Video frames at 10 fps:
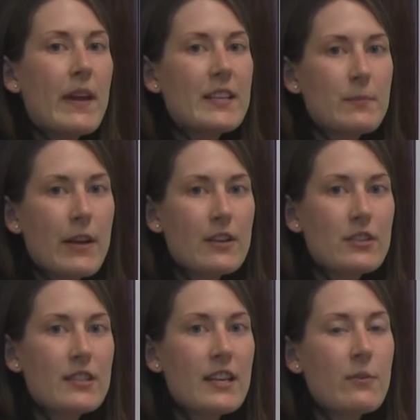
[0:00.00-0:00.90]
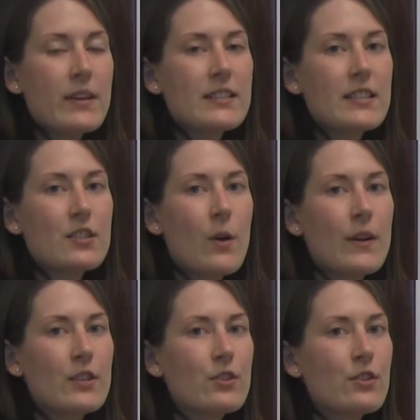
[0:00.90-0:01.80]
base pair sequence is
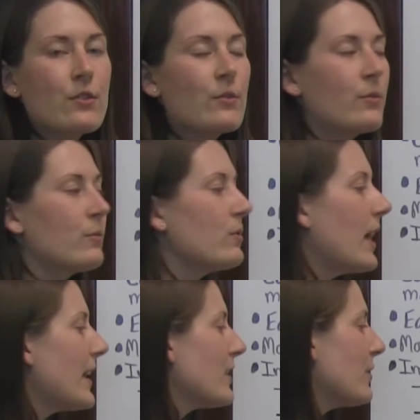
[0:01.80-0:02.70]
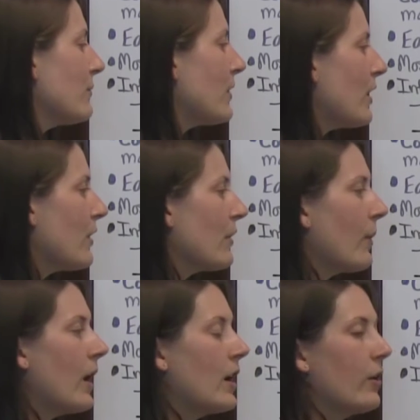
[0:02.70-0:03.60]
going to let you
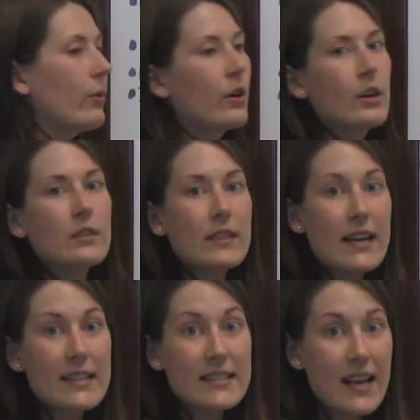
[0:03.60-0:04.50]
know or let a